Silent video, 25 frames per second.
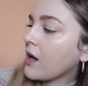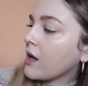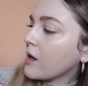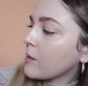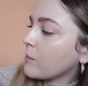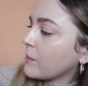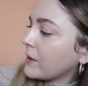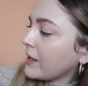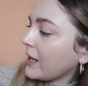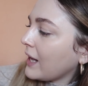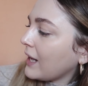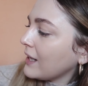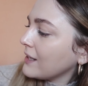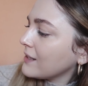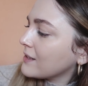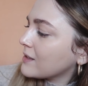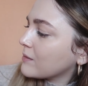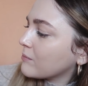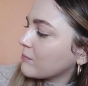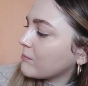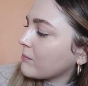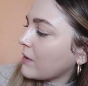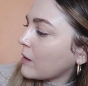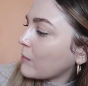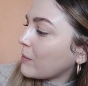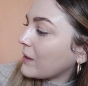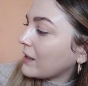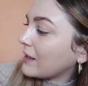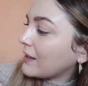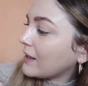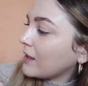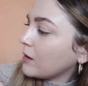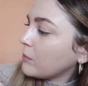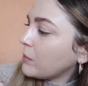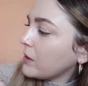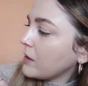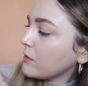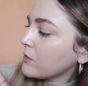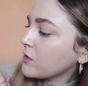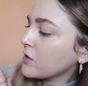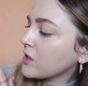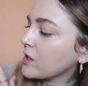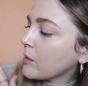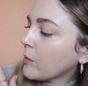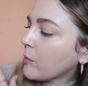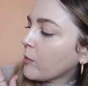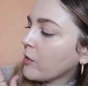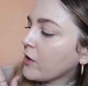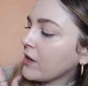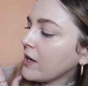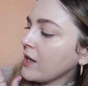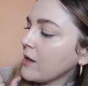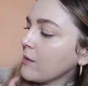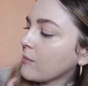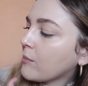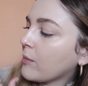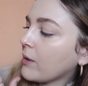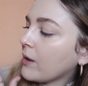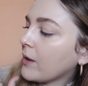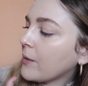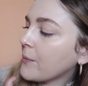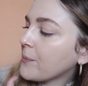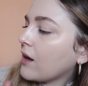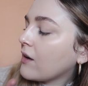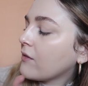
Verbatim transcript: Um, it has maybe a little bit of shimmer in it but